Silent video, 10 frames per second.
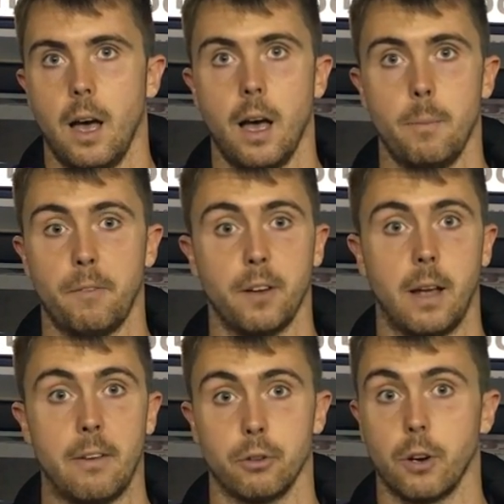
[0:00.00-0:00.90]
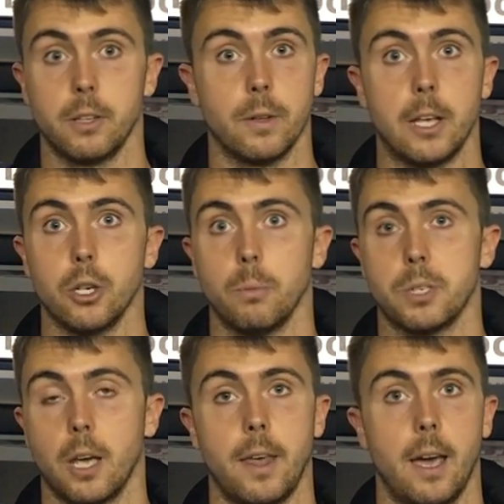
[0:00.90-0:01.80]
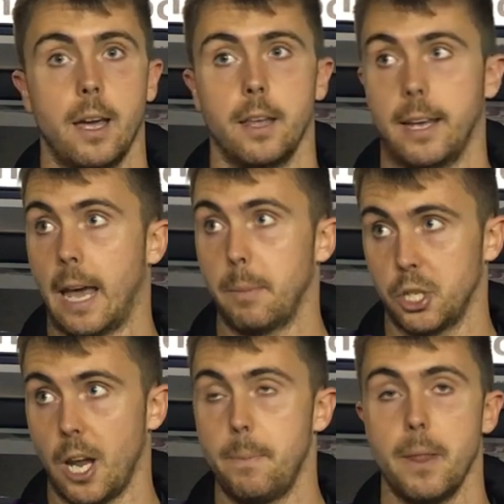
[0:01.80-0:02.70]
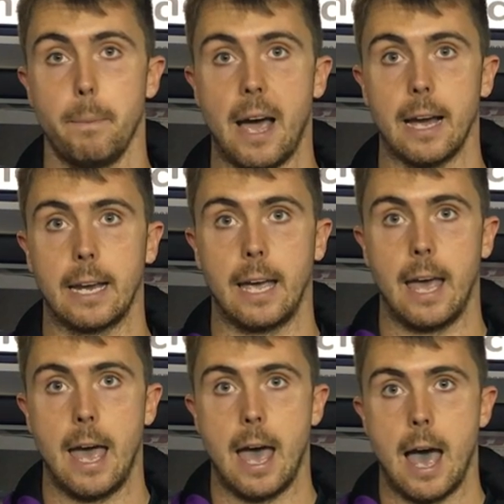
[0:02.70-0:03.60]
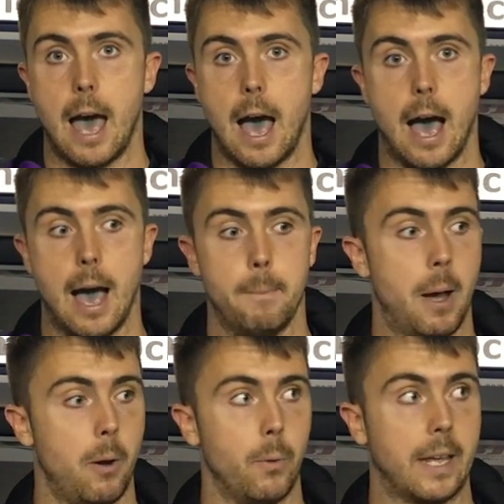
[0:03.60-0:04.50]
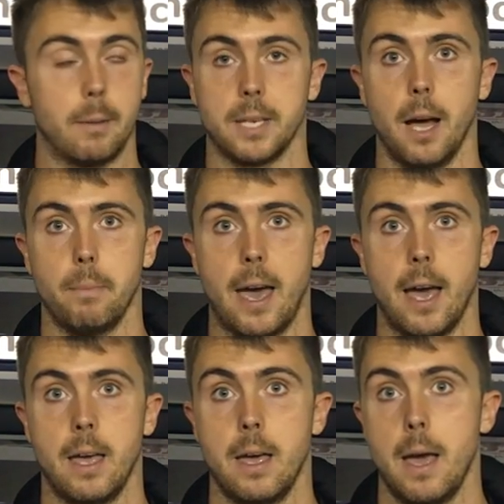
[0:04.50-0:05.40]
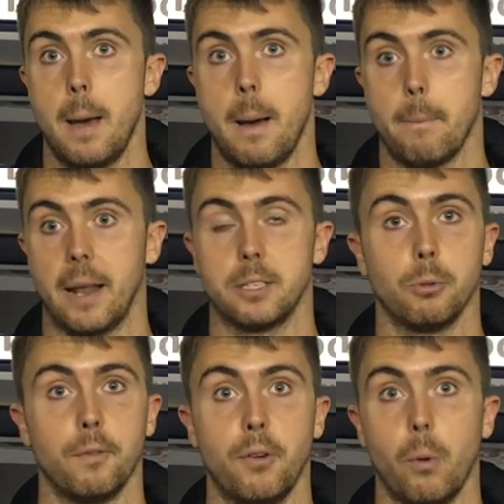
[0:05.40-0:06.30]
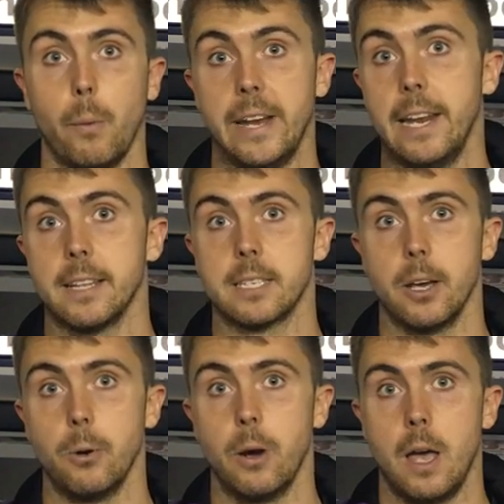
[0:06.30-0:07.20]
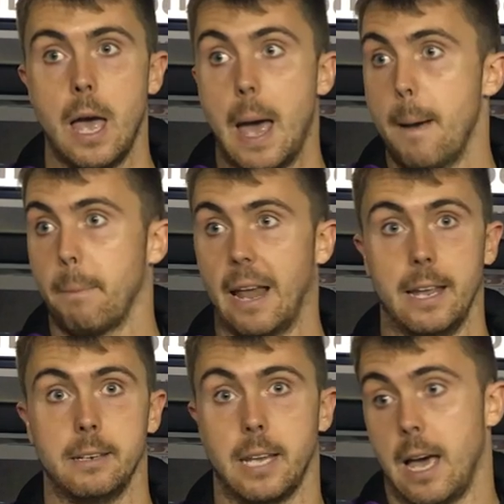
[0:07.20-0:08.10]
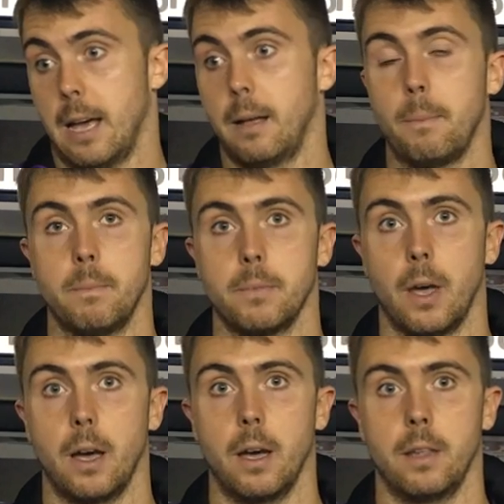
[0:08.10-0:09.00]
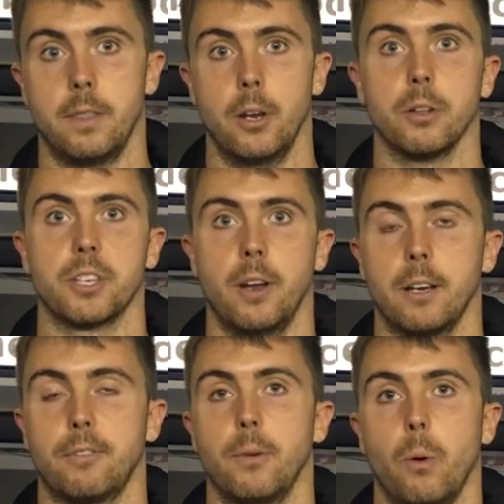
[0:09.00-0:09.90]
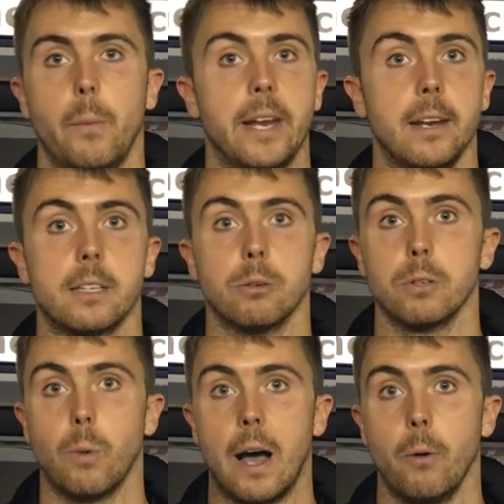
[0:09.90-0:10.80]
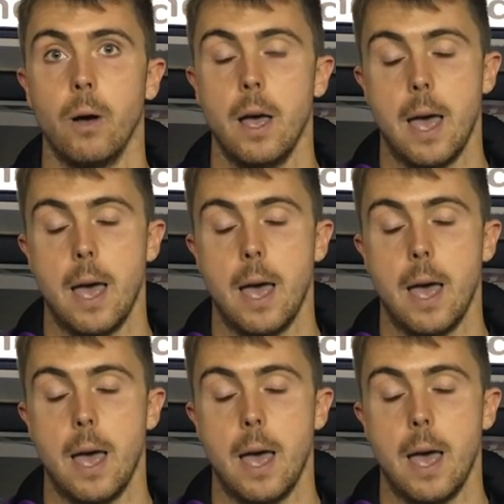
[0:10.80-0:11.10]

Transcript: Um, I think everyone tried doing their jobs. They, they kept their shape at the back. Um, we kept it up there, played some good football when we needed to, played uh, the, the not so nice football when we needed to as well.